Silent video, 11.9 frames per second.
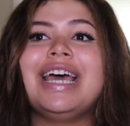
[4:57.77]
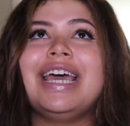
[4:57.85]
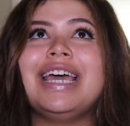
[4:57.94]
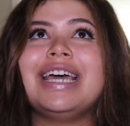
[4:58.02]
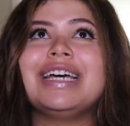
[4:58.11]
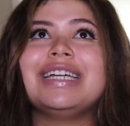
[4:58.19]

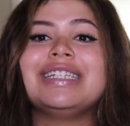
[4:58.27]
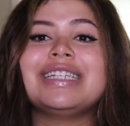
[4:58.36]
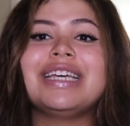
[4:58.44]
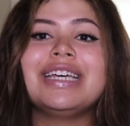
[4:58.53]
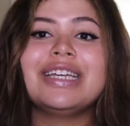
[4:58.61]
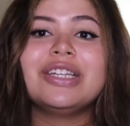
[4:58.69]
And
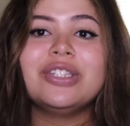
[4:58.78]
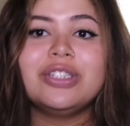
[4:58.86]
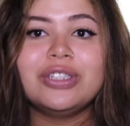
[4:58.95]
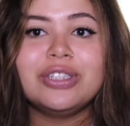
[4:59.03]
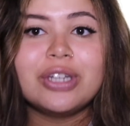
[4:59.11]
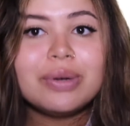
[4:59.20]

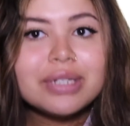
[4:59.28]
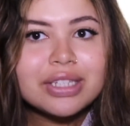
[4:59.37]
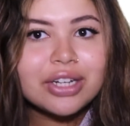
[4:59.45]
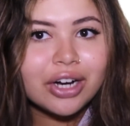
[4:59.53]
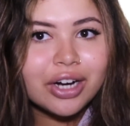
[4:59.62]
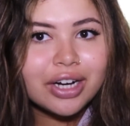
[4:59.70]
no, it
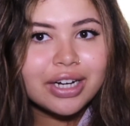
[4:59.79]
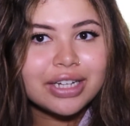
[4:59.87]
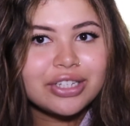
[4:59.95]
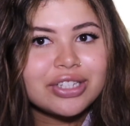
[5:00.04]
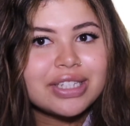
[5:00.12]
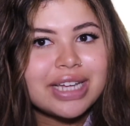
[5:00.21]
doesn't hurt.
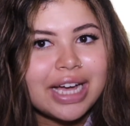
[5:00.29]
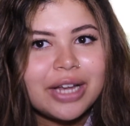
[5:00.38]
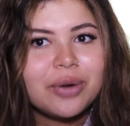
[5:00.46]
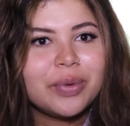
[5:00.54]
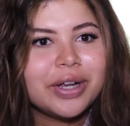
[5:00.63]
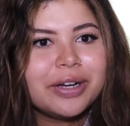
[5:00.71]
It's just kind
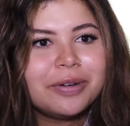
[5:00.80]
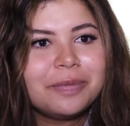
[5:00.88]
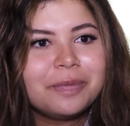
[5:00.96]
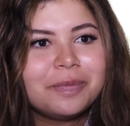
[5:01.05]
of weird.